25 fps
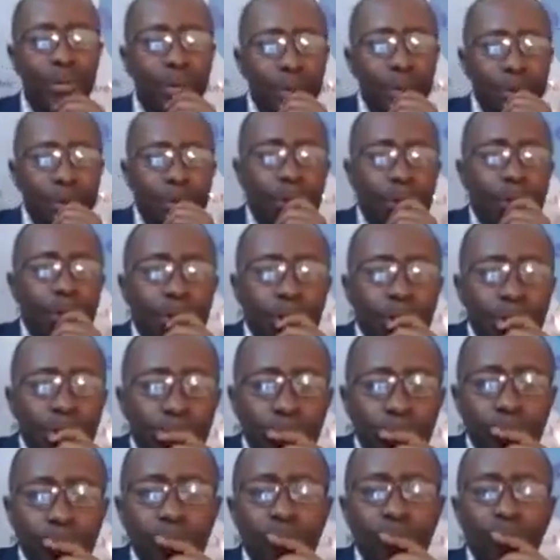
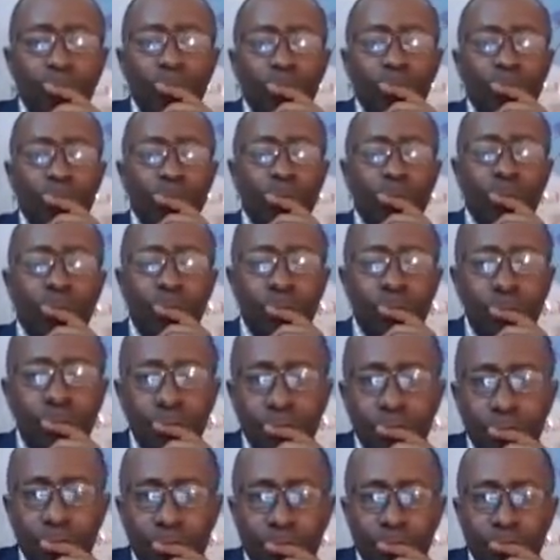however, we
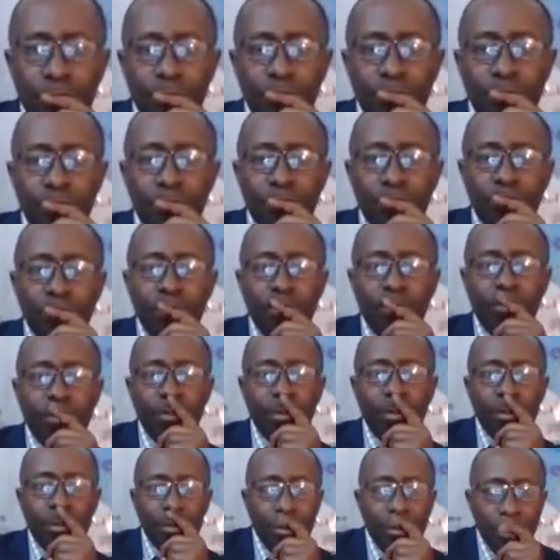cannot take it away
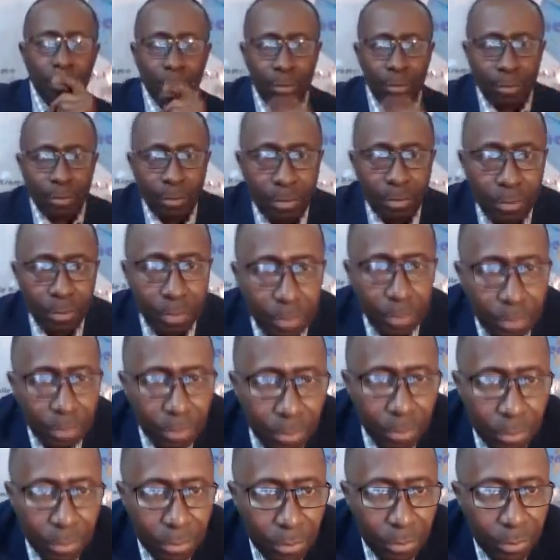from fact that
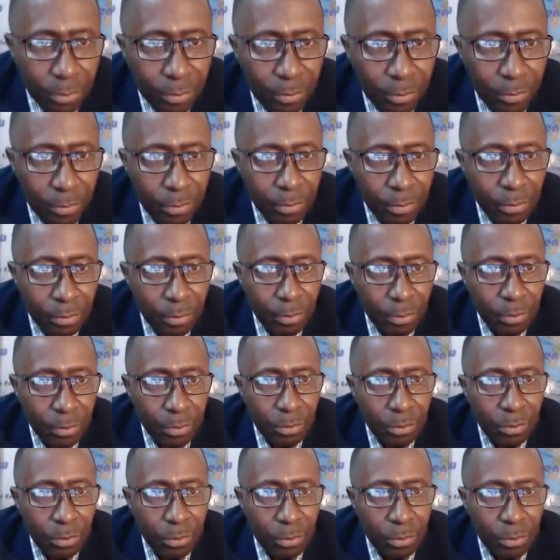he did
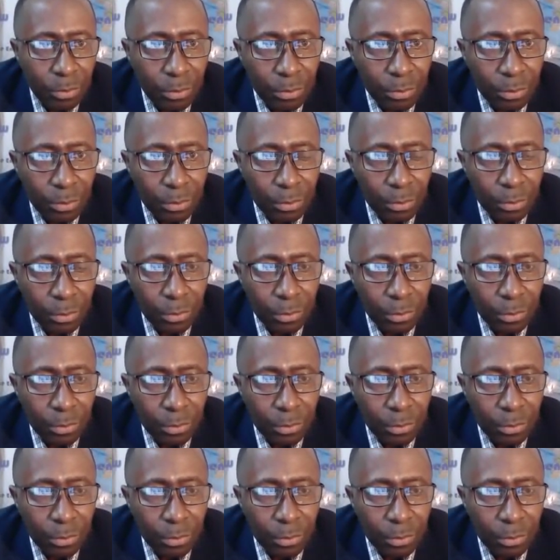his